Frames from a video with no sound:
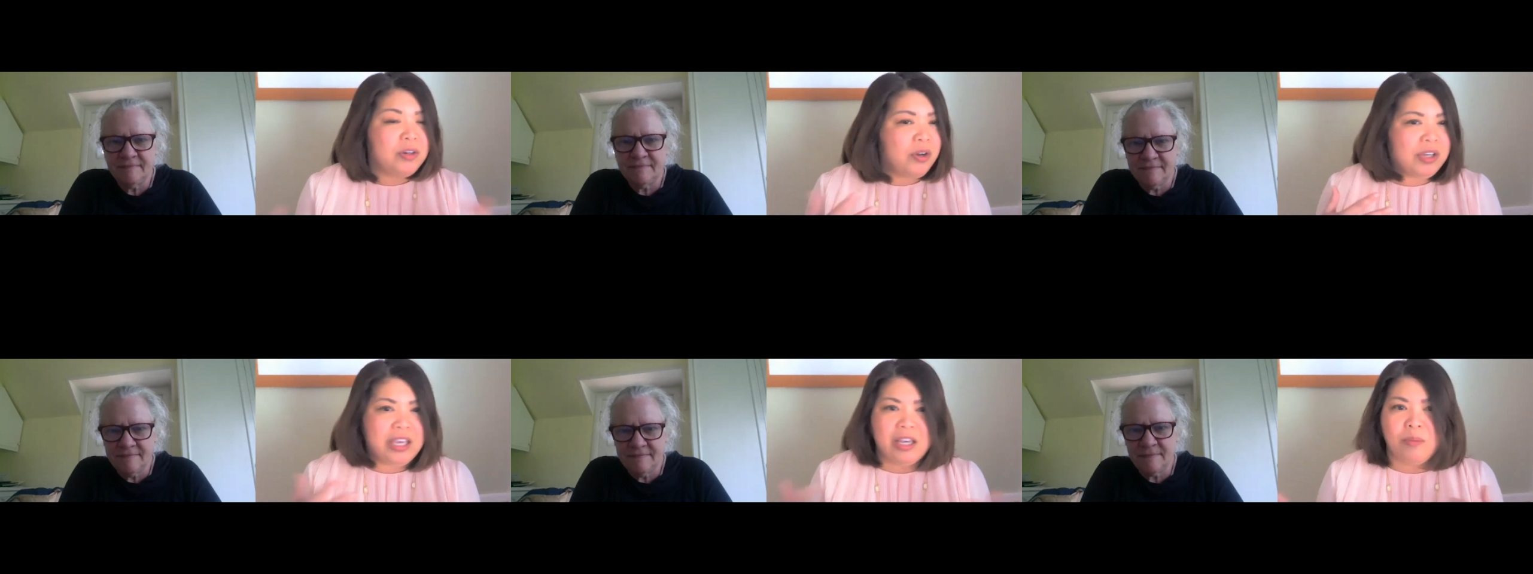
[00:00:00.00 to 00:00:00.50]

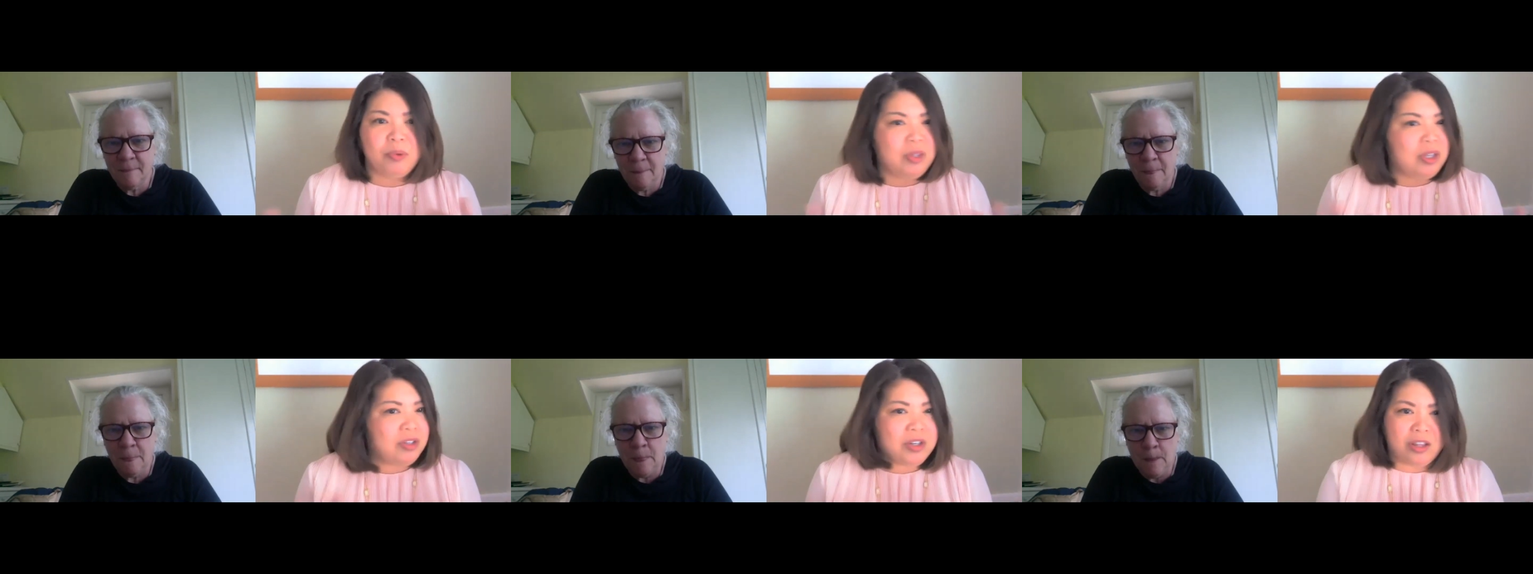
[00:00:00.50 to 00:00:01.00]
Speaker 1: hooking up with
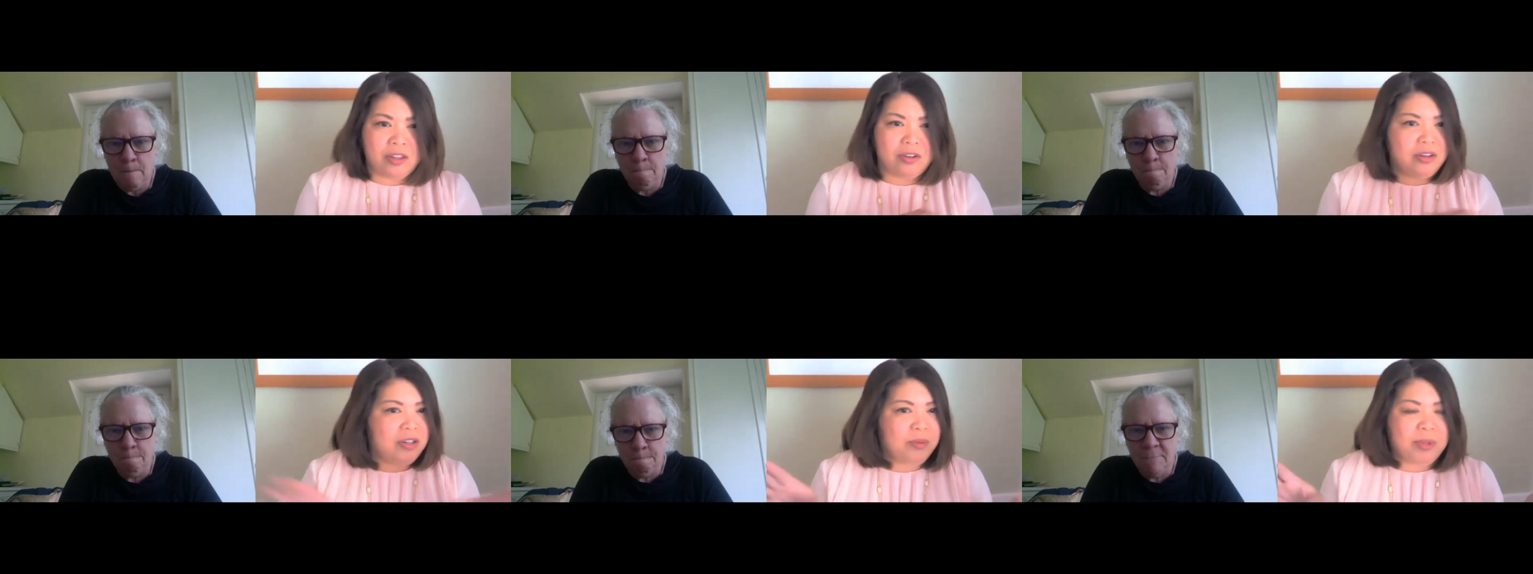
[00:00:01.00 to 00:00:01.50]
each other
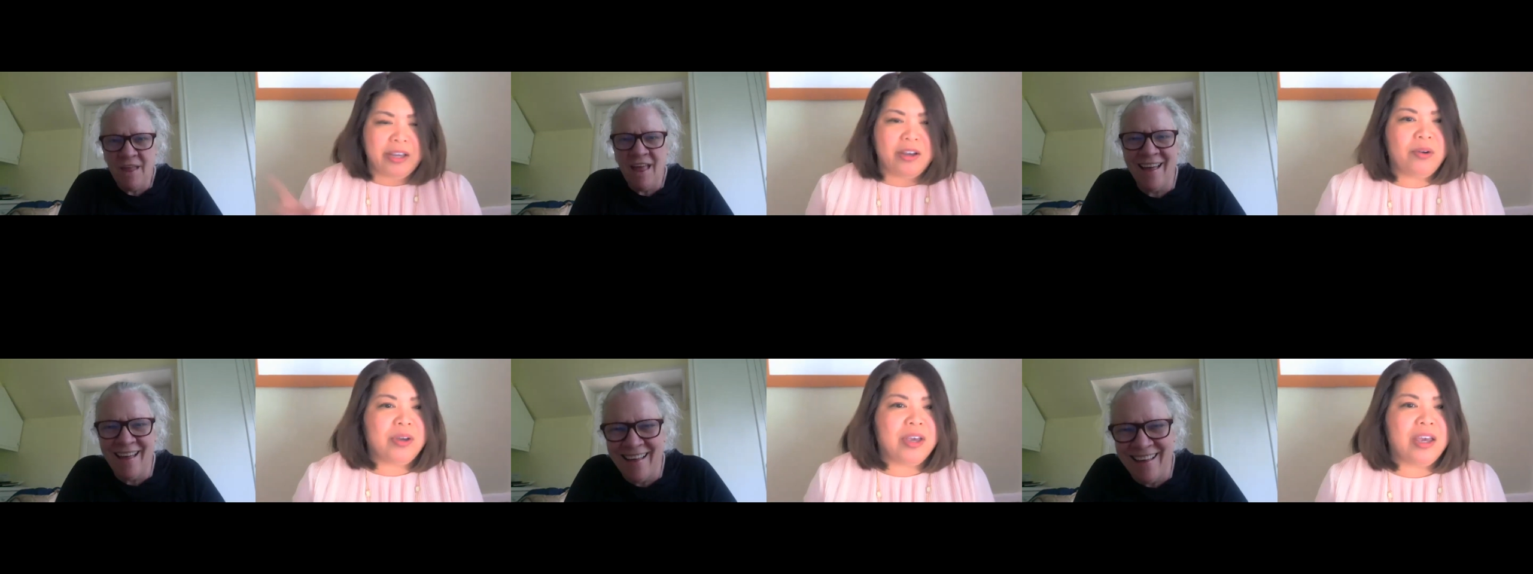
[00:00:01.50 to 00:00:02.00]
and I'm like,
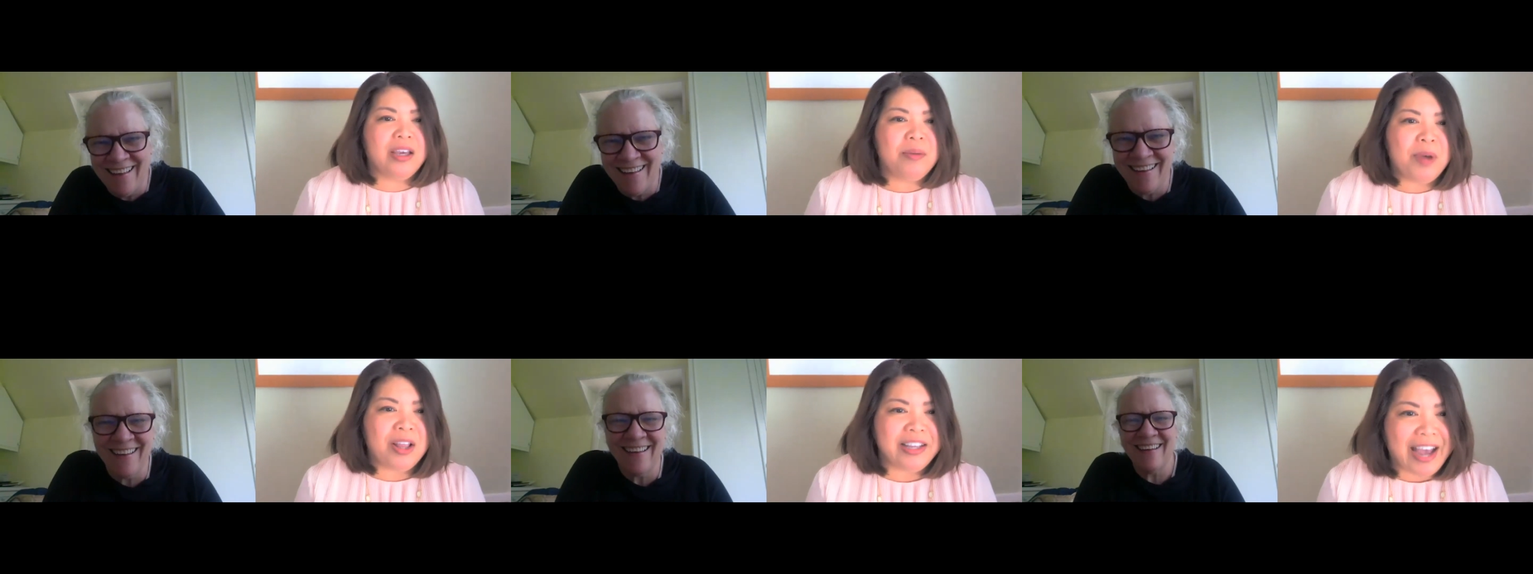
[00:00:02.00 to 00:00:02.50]
"Okay, come
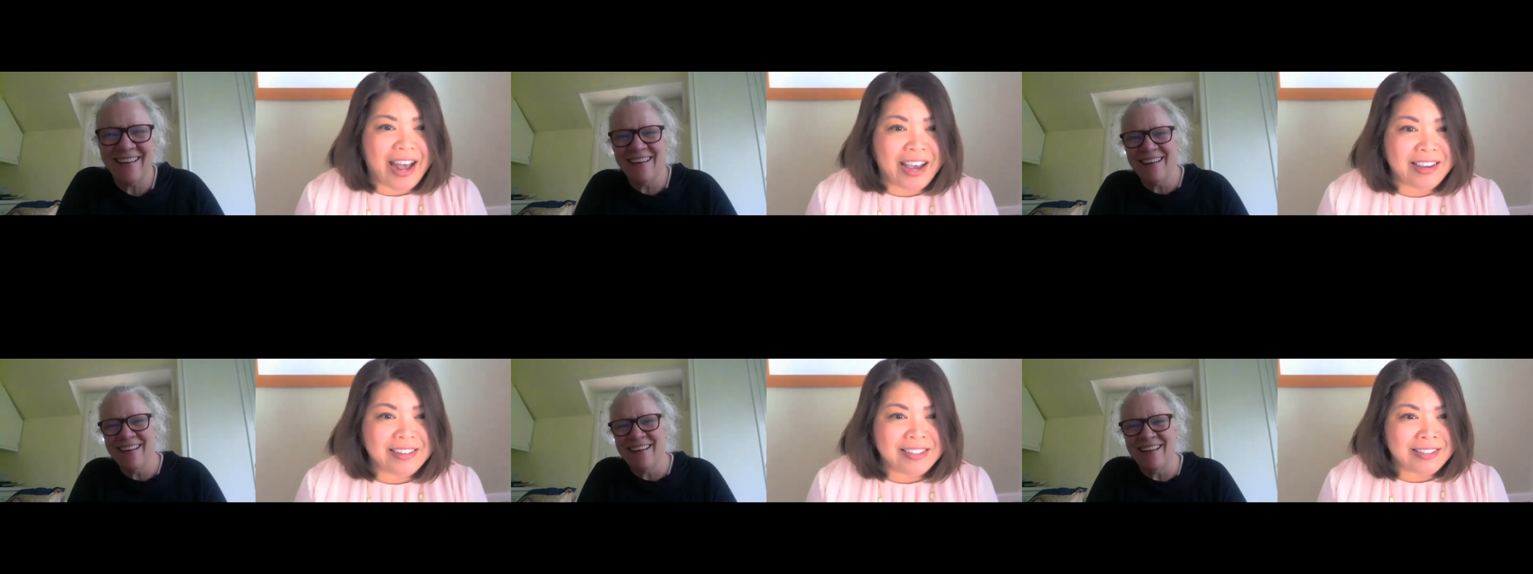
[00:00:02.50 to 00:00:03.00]
on, guys."